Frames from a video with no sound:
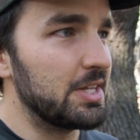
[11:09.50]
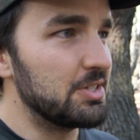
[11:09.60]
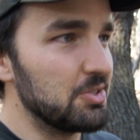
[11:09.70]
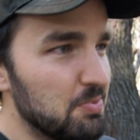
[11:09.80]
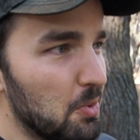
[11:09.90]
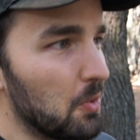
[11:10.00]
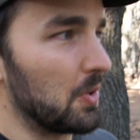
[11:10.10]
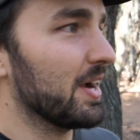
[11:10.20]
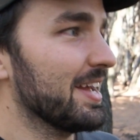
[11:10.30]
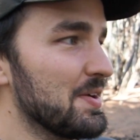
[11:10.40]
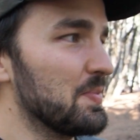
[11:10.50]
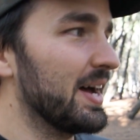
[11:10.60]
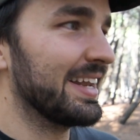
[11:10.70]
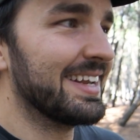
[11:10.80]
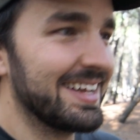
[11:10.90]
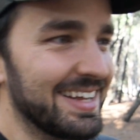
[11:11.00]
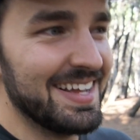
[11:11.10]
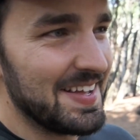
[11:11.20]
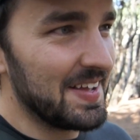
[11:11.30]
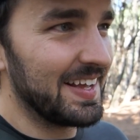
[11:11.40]
lenses more. But
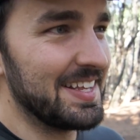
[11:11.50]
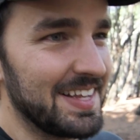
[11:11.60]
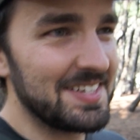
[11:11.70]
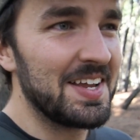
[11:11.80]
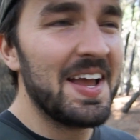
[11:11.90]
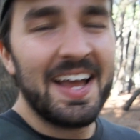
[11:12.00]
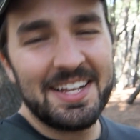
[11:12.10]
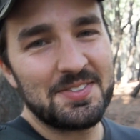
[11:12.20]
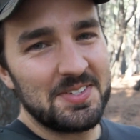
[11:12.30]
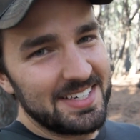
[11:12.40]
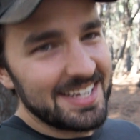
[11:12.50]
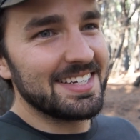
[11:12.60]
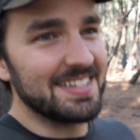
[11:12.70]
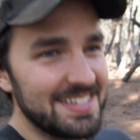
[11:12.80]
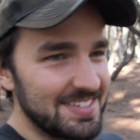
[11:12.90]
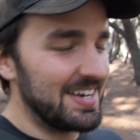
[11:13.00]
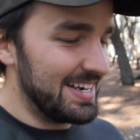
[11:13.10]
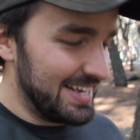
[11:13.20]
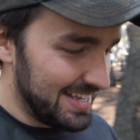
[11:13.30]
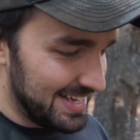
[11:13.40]
that's ridiculous, right?